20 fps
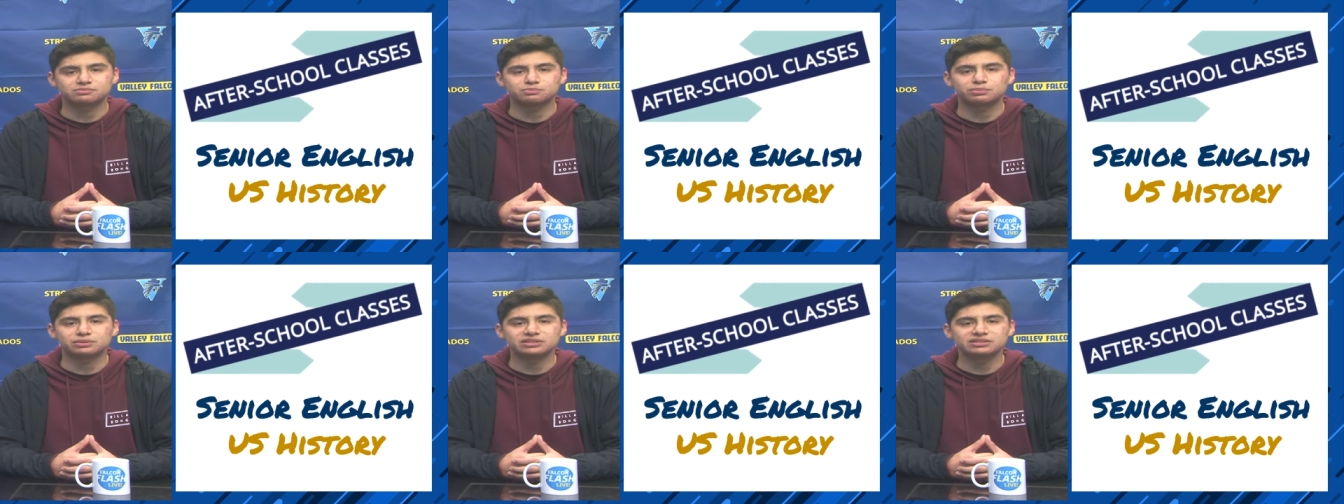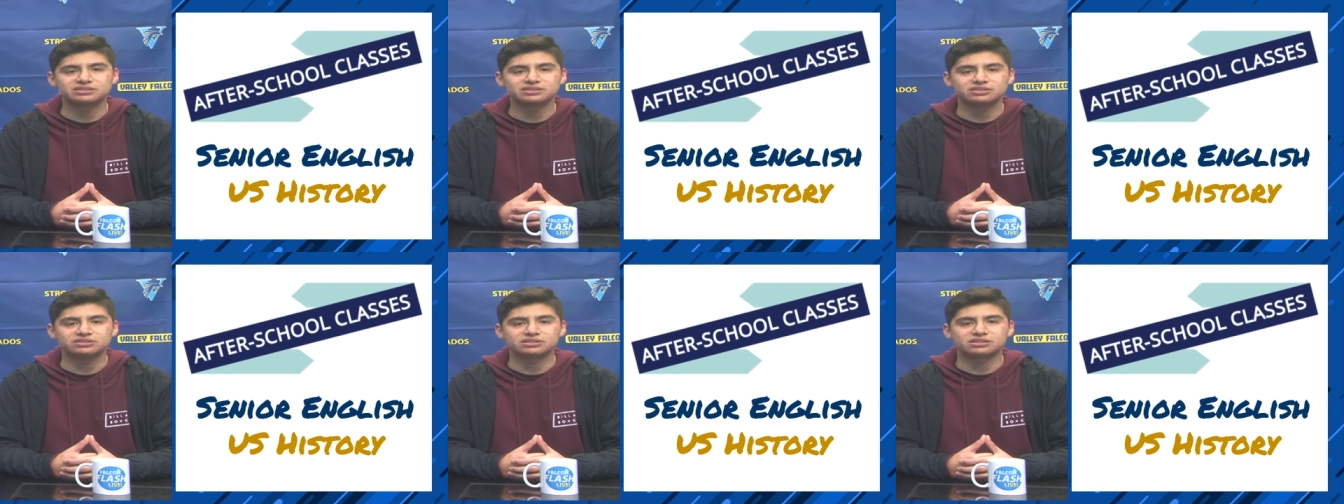
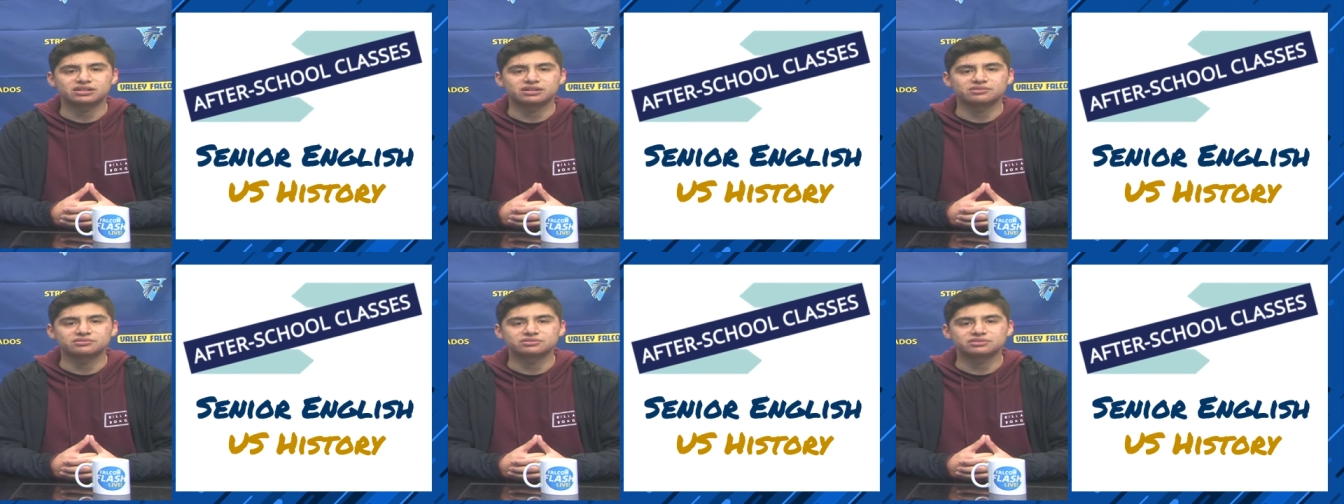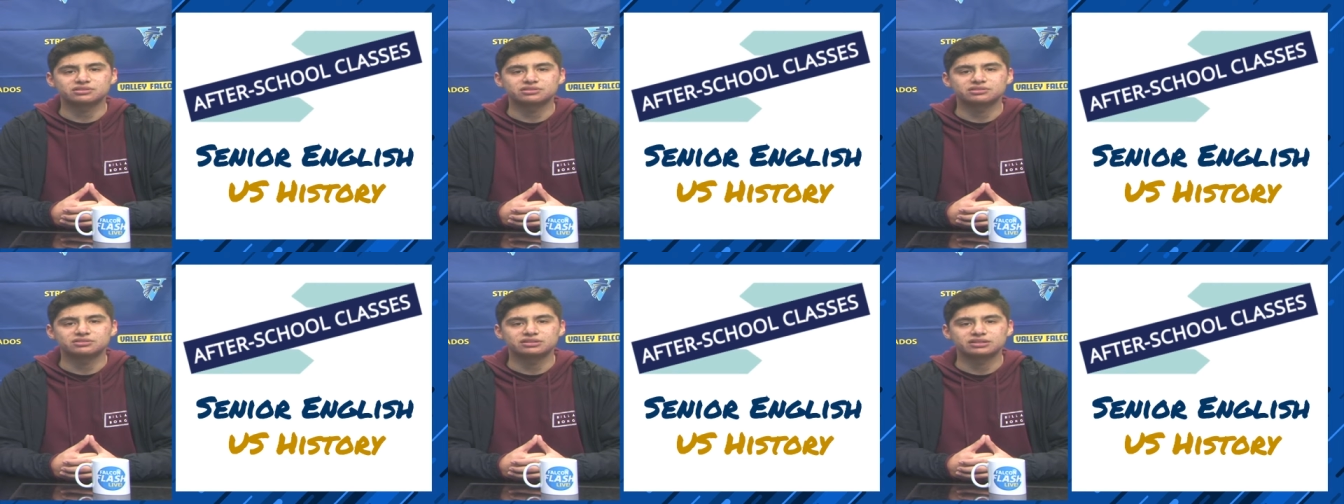please see your
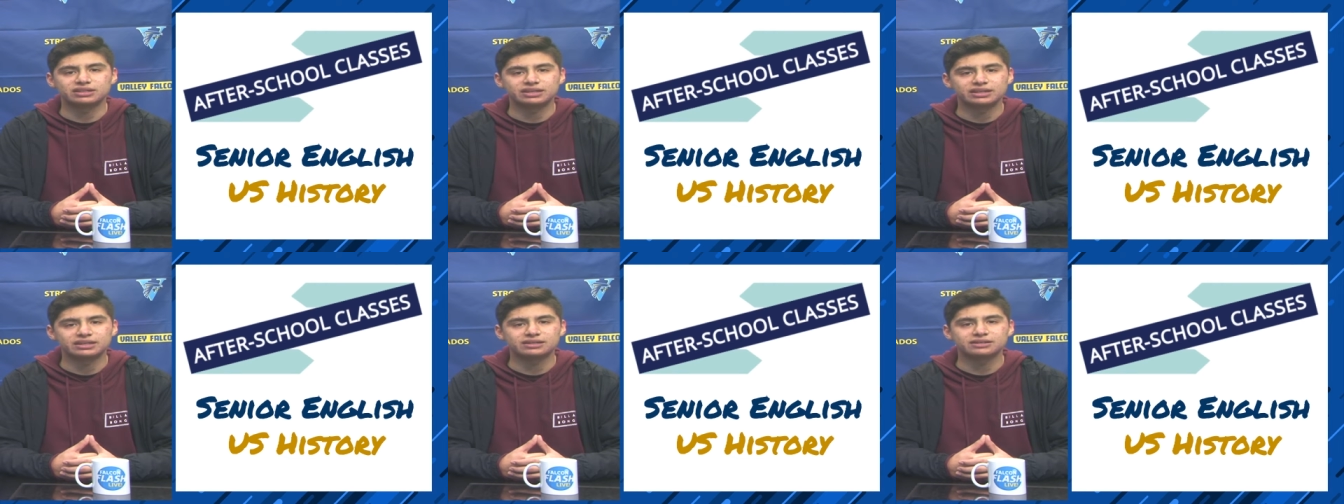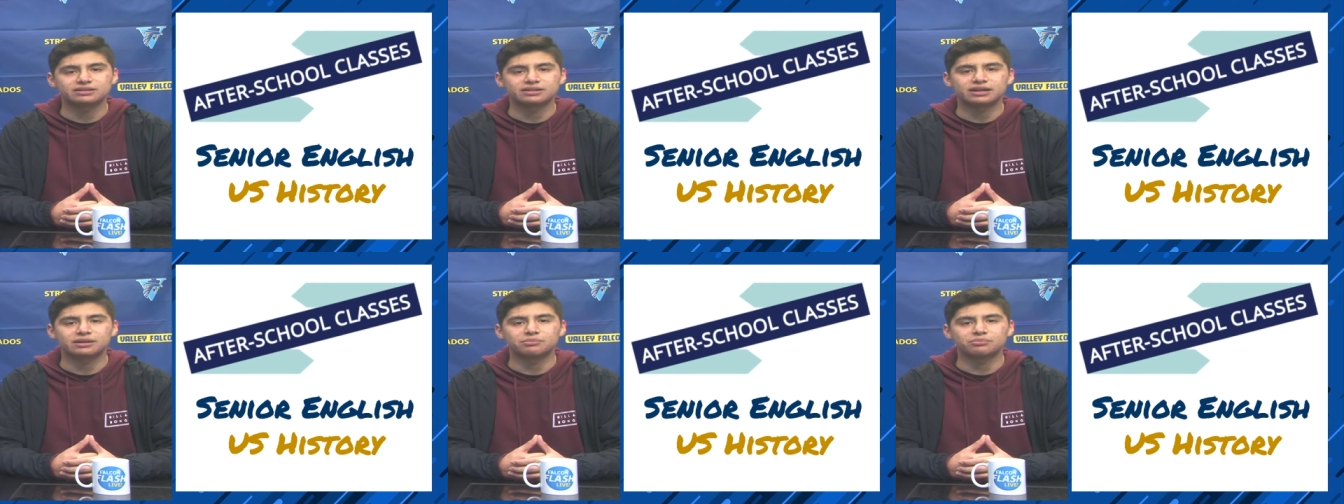counselor
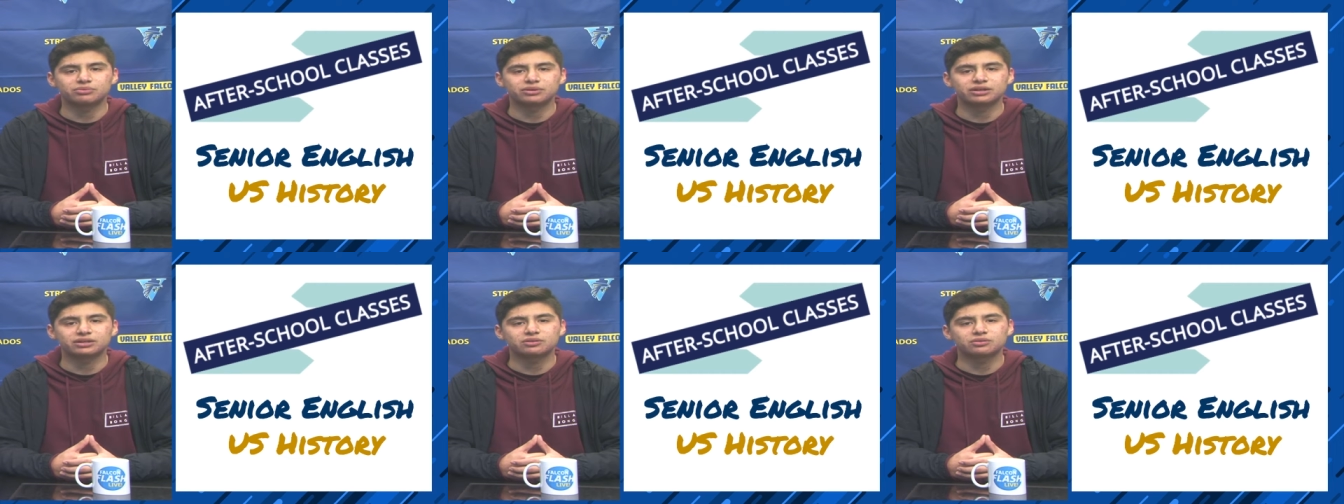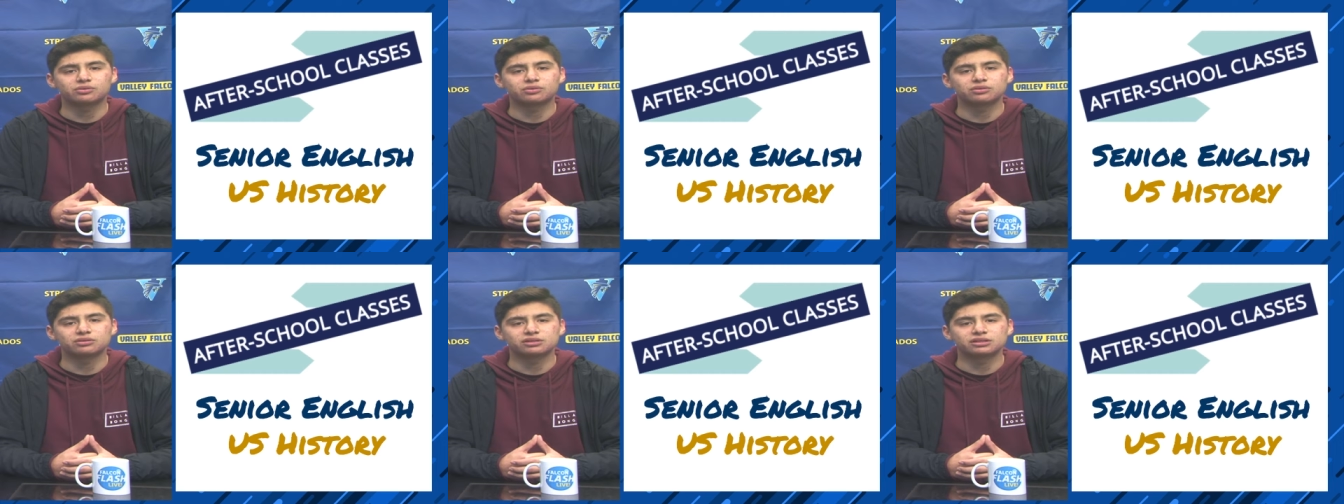today at
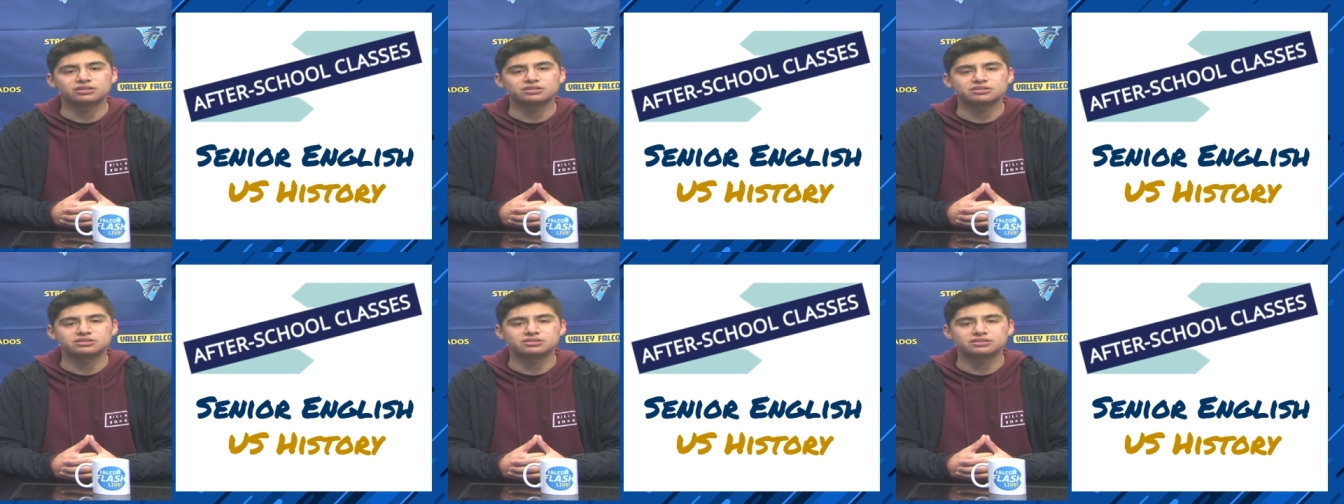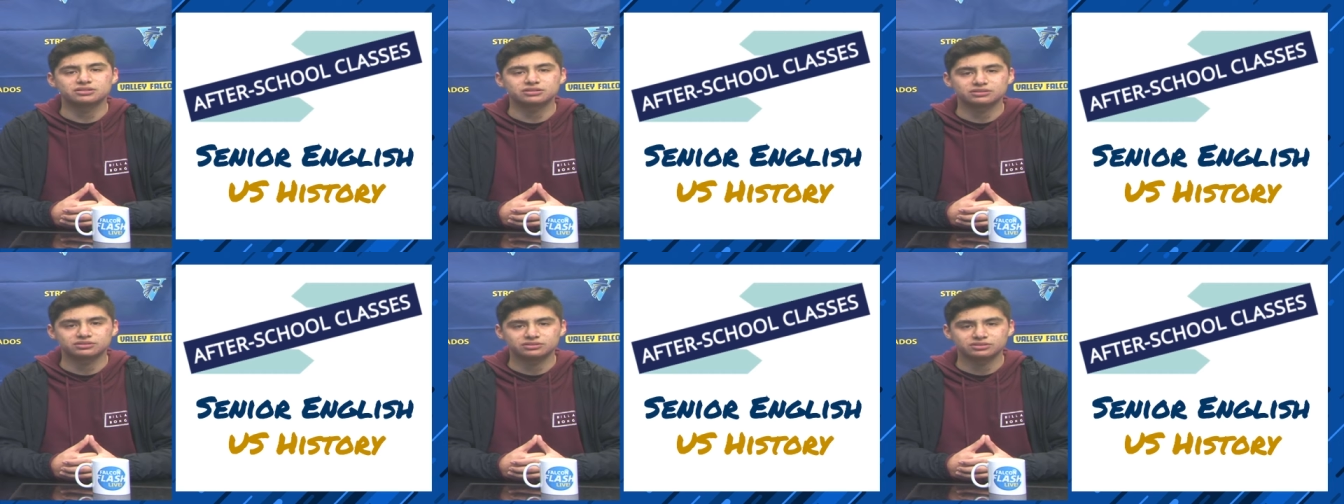break or lunch